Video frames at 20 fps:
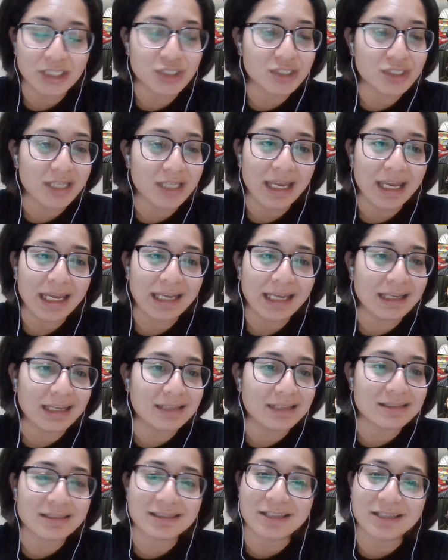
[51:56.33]
Each
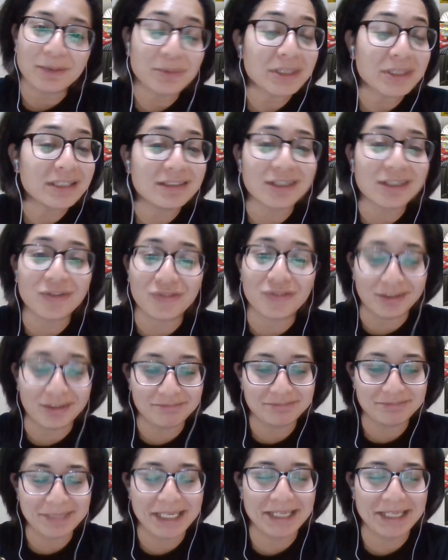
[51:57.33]
day it's something
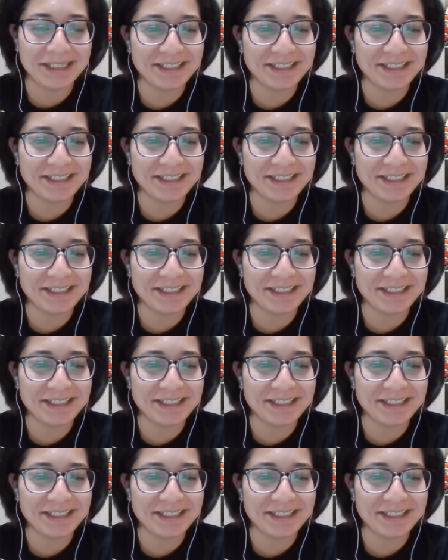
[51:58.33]
different,